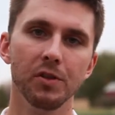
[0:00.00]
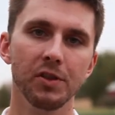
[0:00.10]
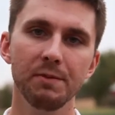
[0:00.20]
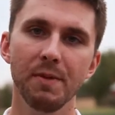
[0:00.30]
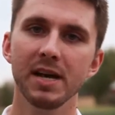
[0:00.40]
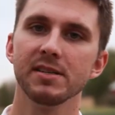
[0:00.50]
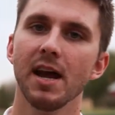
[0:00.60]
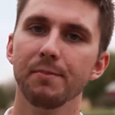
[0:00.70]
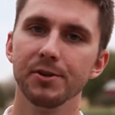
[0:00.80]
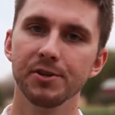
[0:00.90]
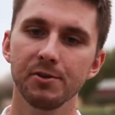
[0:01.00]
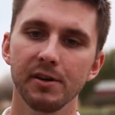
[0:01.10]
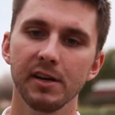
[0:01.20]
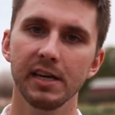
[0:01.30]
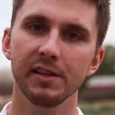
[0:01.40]
the best
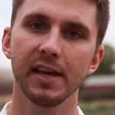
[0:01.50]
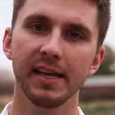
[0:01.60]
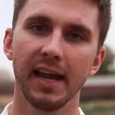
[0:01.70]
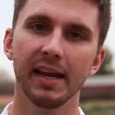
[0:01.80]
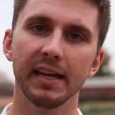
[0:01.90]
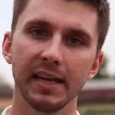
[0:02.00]
opportunity they can